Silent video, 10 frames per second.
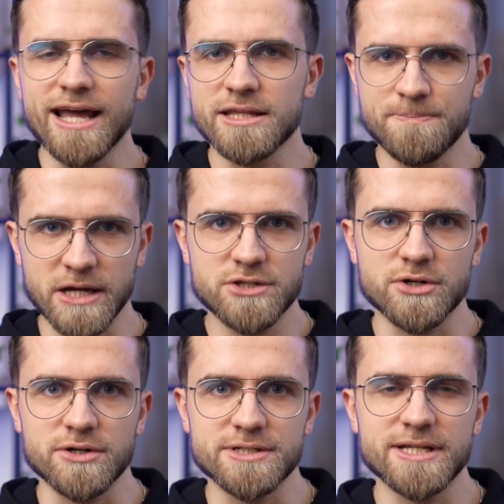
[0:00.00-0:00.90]
and
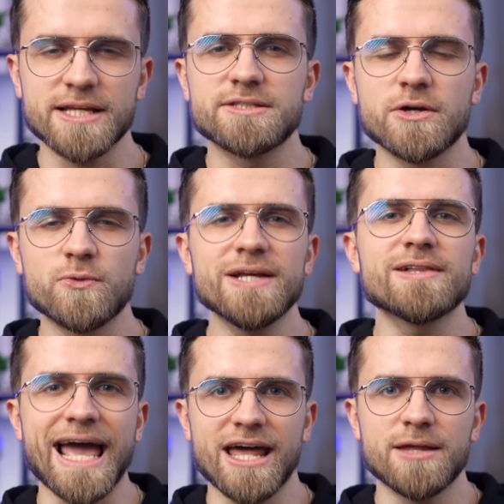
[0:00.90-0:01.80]
pictures is the
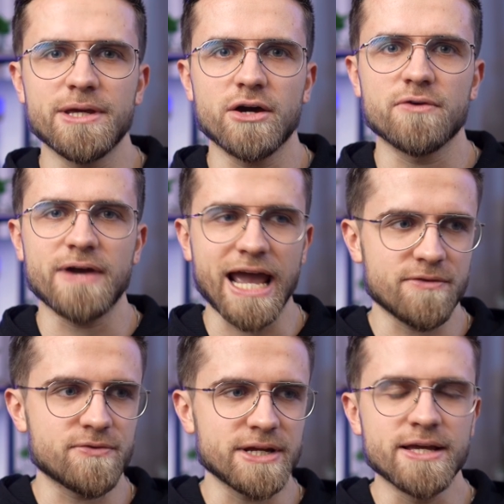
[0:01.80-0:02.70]
real enemy of
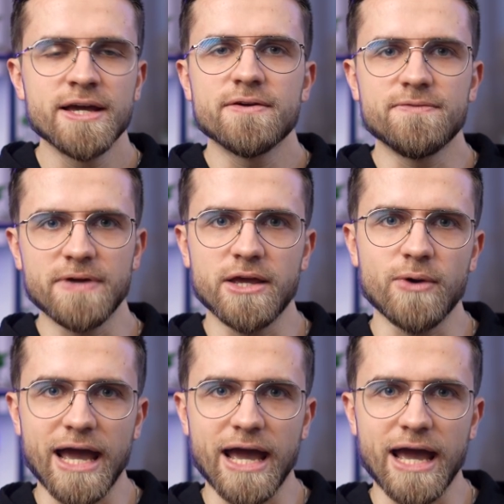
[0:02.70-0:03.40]
every video